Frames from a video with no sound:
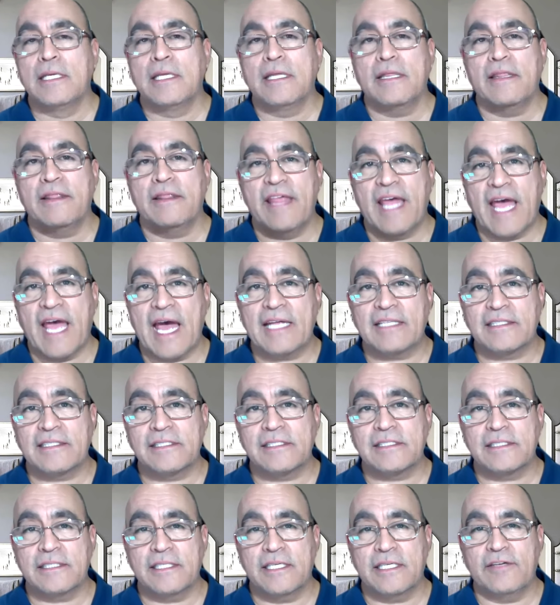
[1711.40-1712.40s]
that
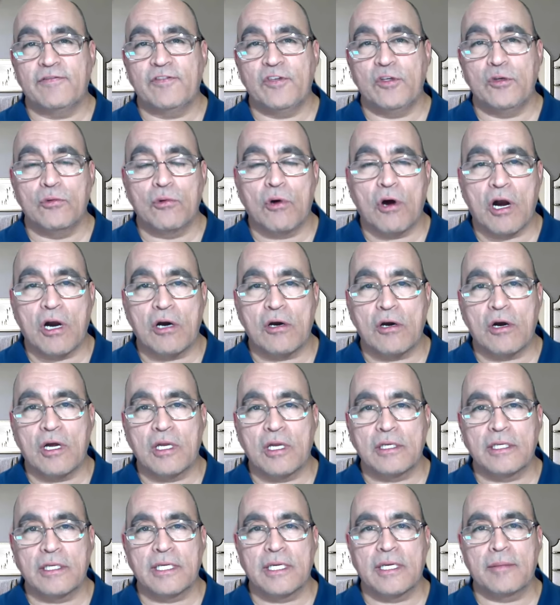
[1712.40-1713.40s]
if you are
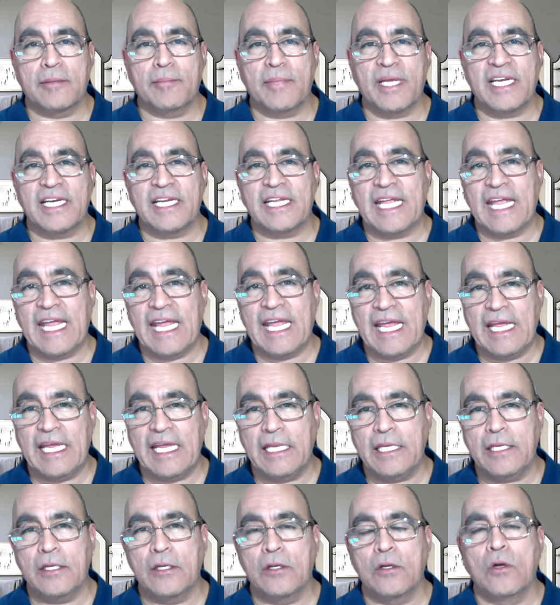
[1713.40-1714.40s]
on
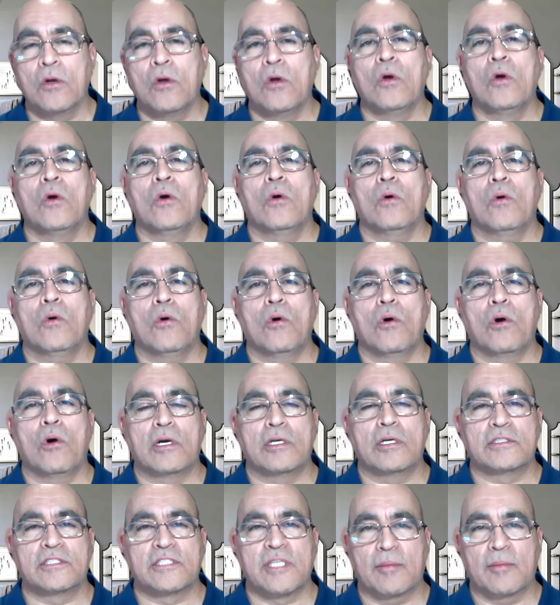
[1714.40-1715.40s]
Medicaid
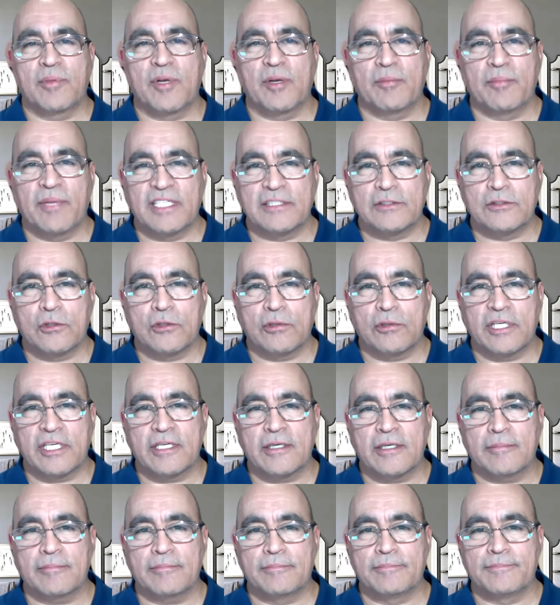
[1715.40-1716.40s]
or supplemental
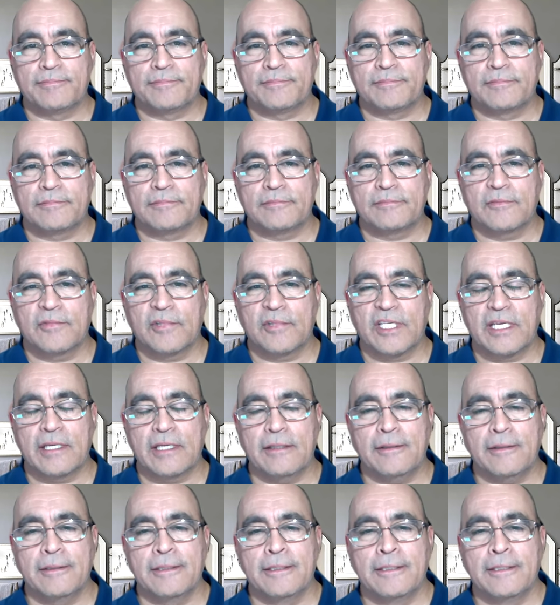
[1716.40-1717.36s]
income. Okay.